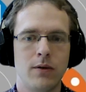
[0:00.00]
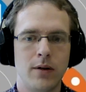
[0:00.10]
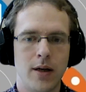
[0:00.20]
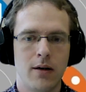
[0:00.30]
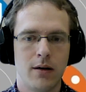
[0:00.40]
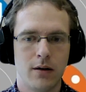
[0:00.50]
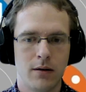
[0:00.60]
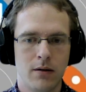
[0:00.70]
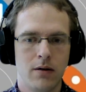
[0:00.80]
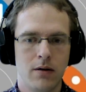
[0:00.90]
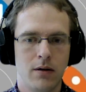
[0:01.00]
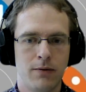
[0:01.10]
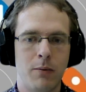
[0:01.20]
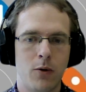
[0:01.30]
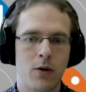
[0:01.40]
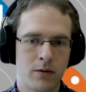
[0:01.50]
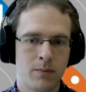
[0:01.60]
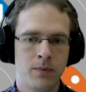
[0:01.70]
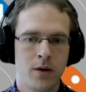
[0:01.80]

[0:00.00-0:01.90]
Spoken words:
their frameworks.